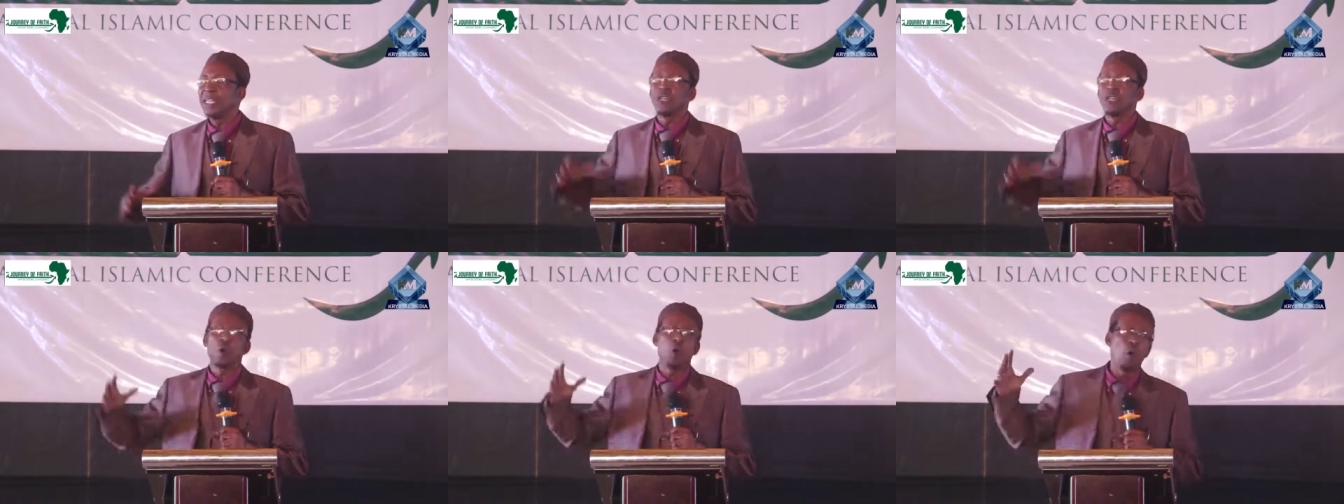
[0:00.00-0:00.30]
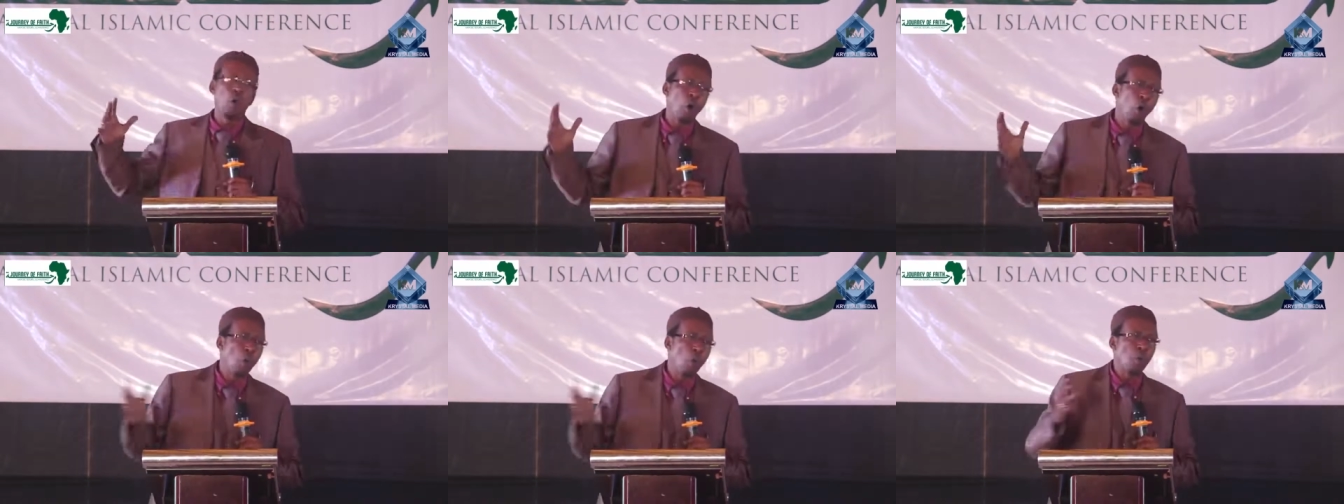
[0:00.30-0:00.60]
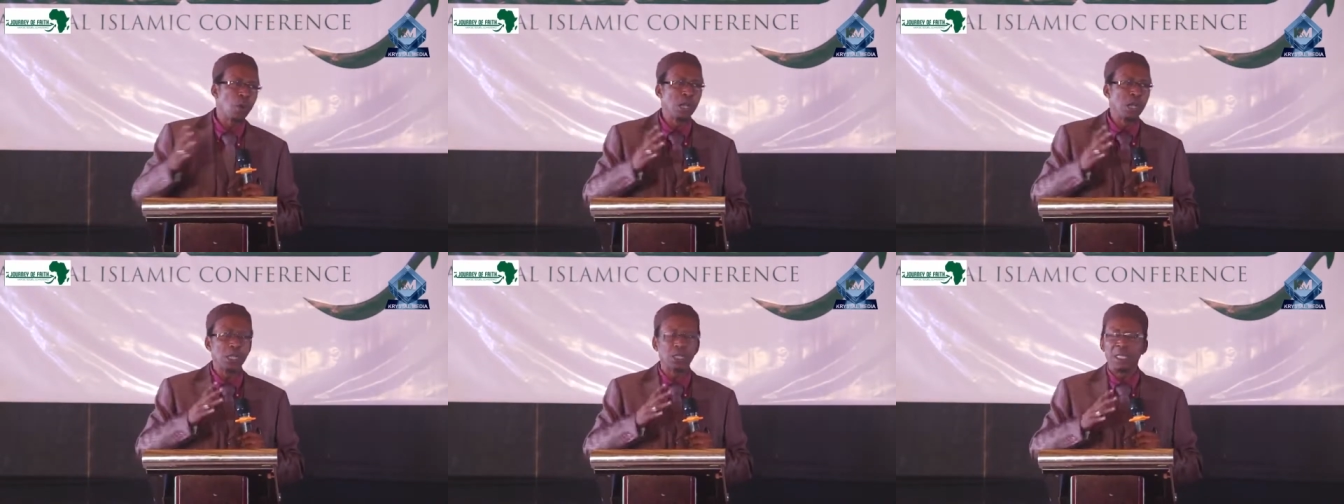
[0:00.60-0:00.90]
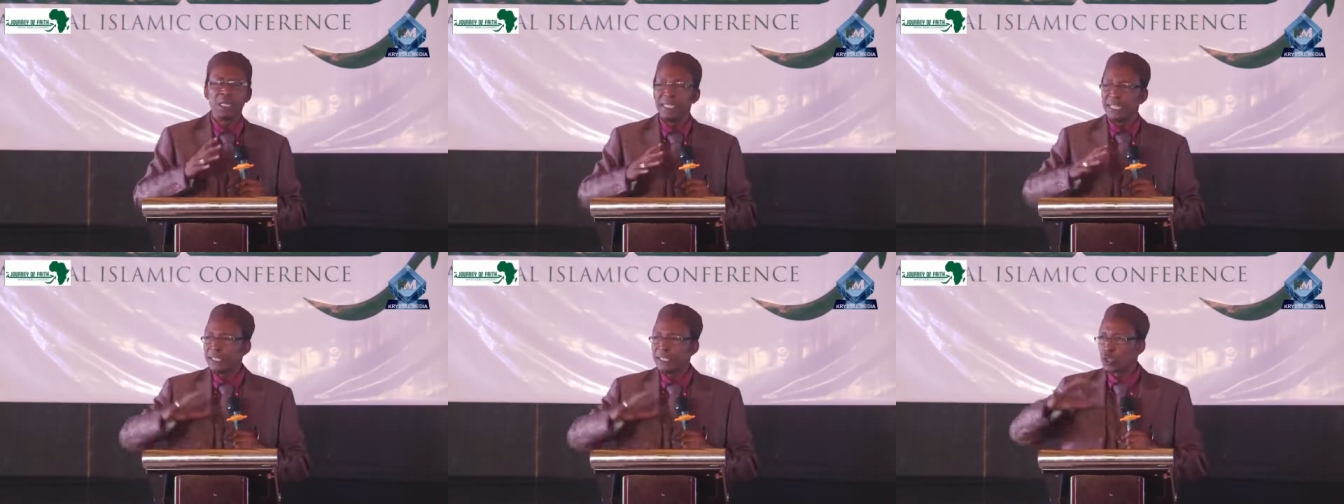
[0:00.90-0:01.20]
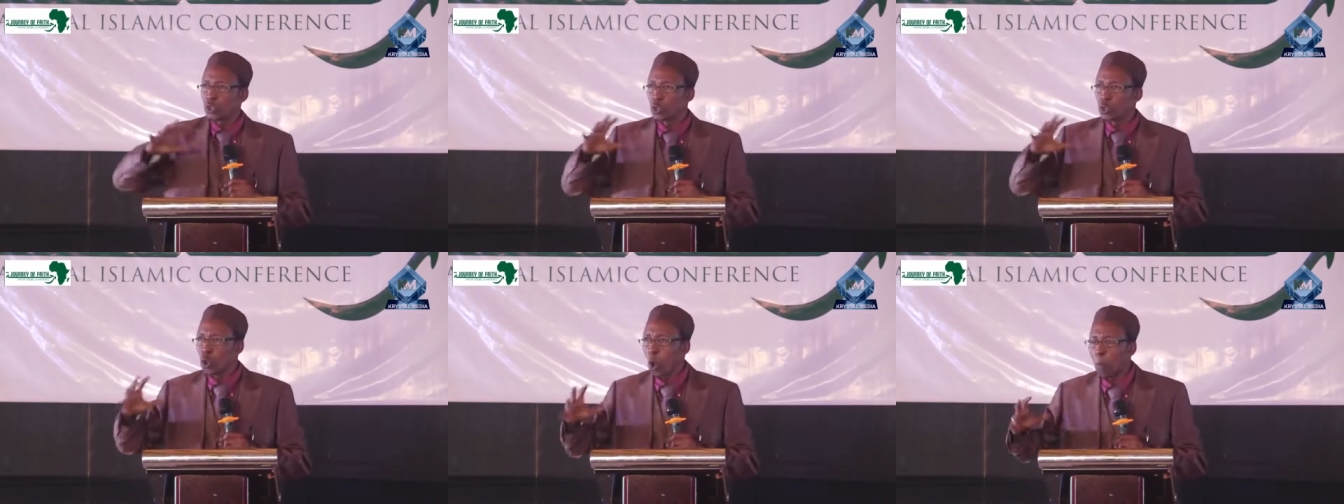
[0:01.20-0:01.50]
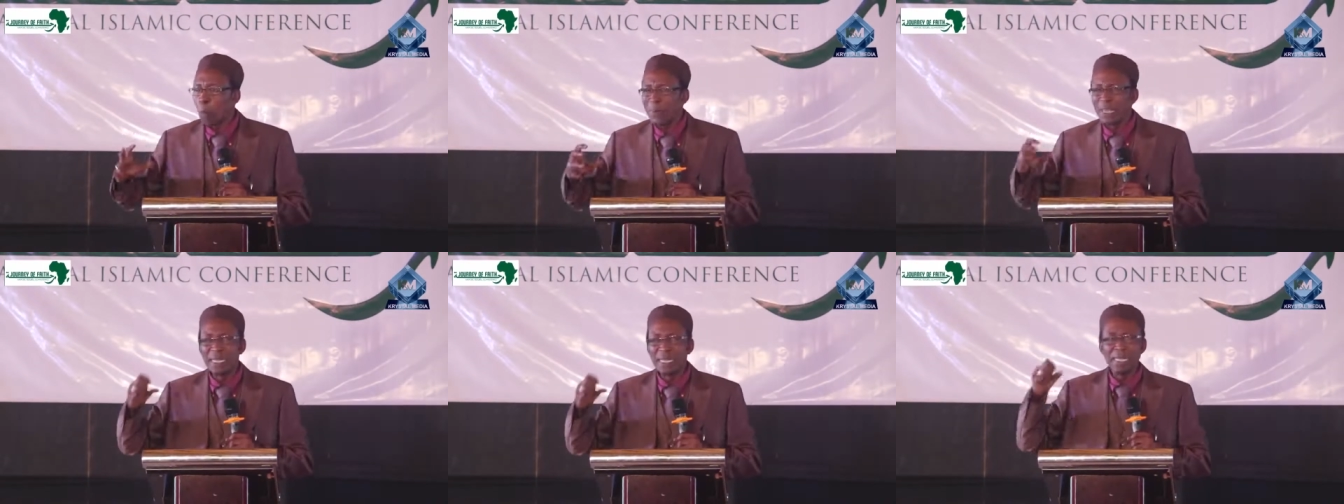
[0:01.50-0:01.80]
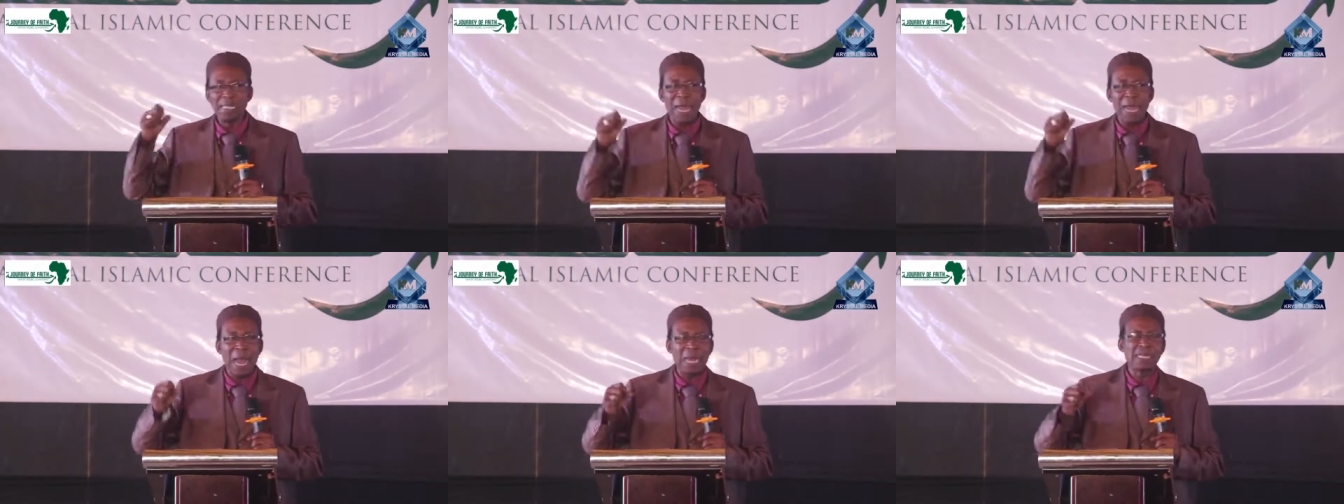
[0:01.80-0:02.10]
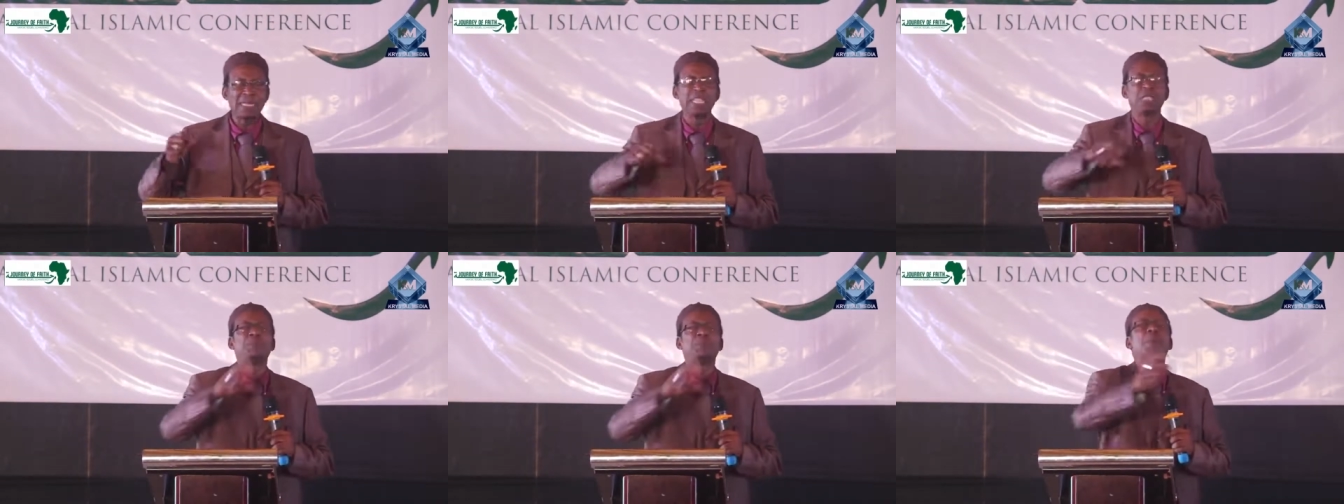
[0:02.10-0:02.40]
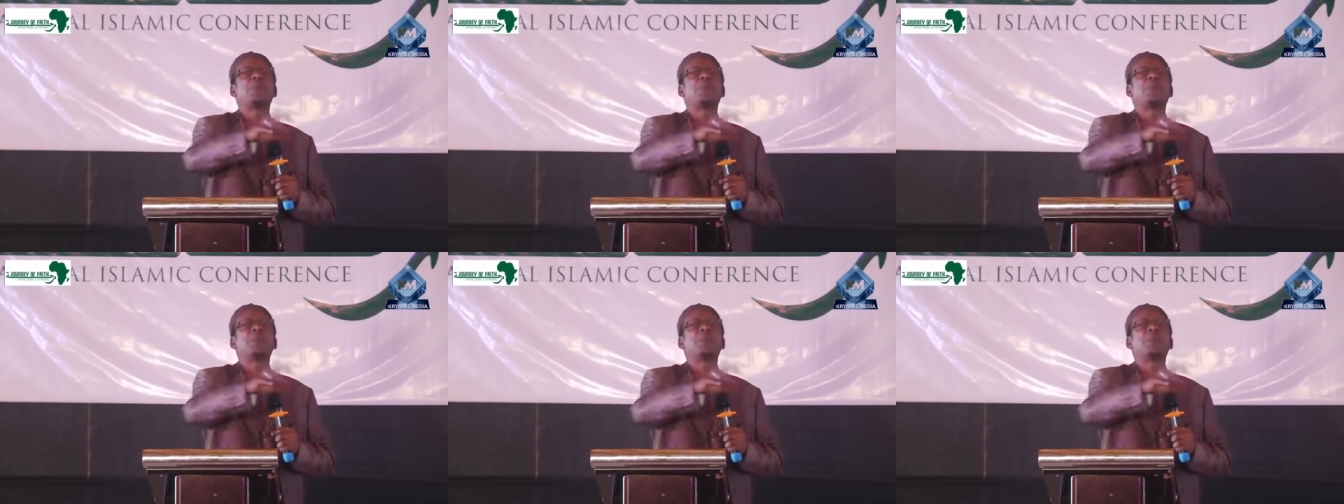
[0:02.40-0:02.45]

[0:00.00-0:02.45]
The whole world is groped in darkness.